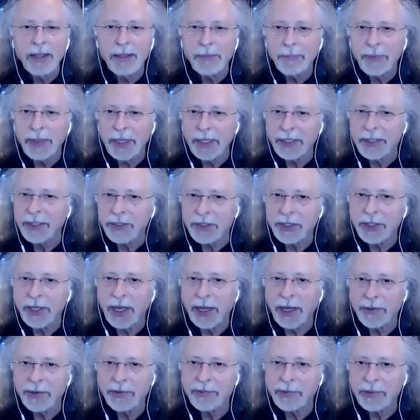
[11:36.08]
but it does
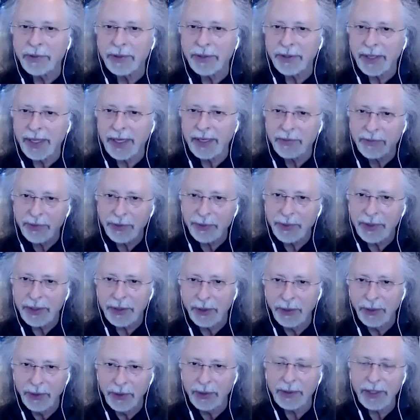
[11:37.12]
not refer to that if you read
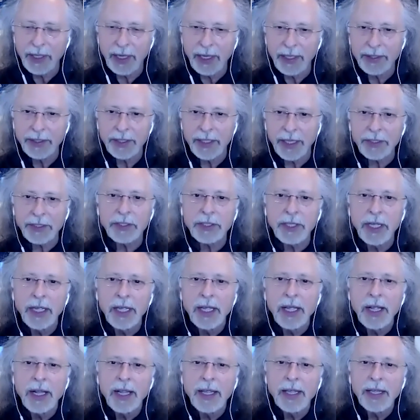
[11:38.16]
the whole context.
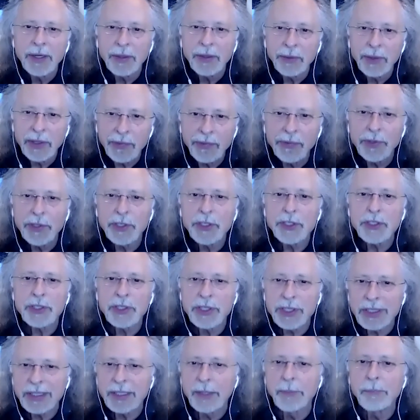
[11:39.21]
It refers
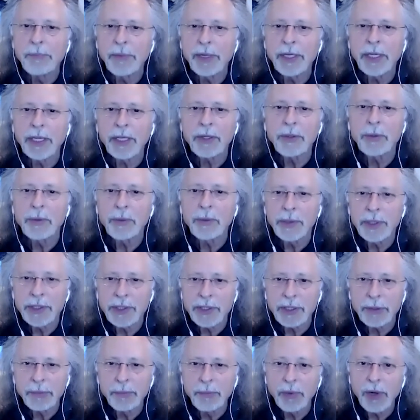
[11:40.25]
to somebody who
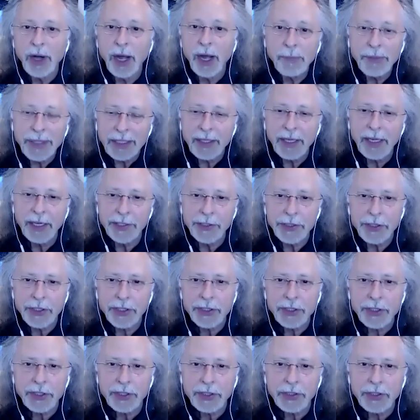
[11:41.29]
is in Brahman
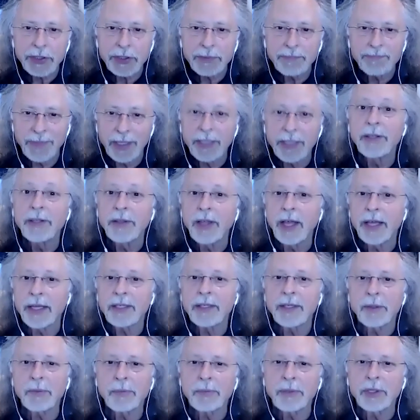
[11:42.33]
consciousness, an
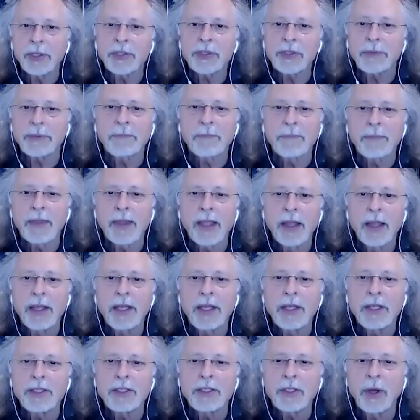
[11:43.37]
enlightened person.
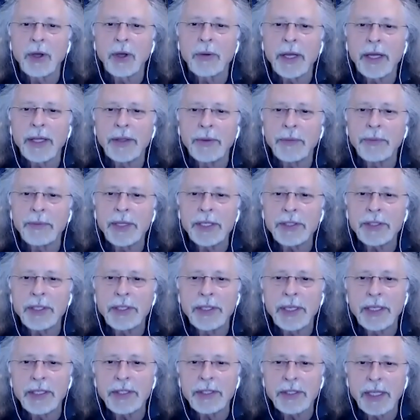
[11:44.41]
So, and the reason
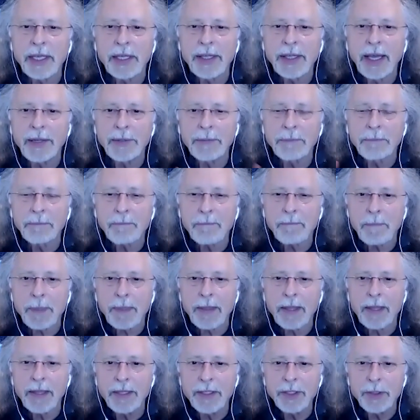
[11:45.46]
they say that
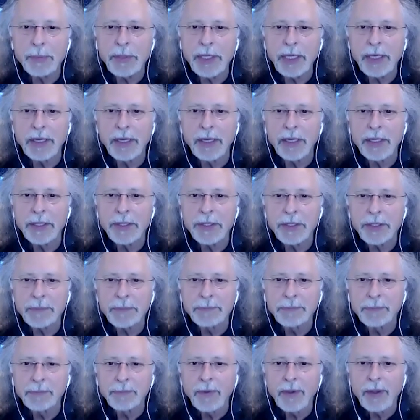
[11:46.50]
is because
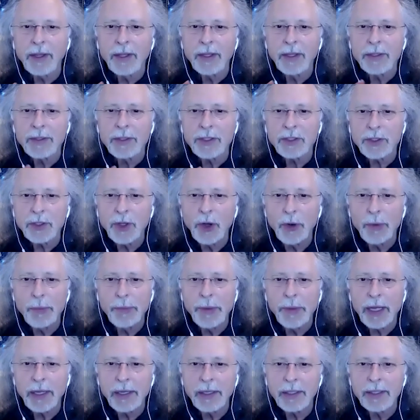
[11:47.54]

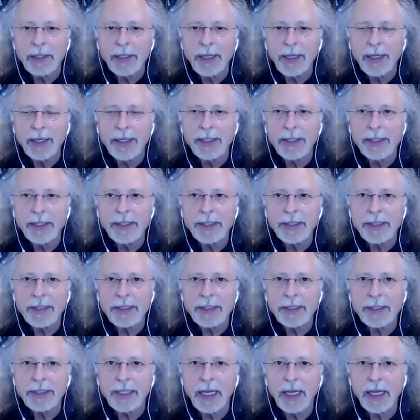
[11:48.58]
Soma
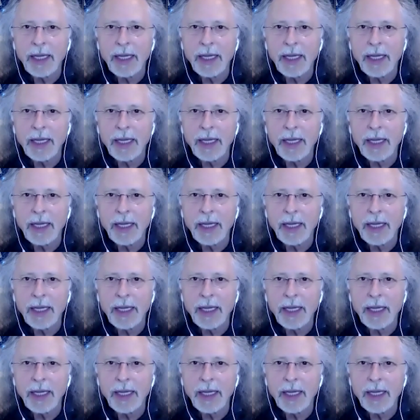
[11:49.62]
is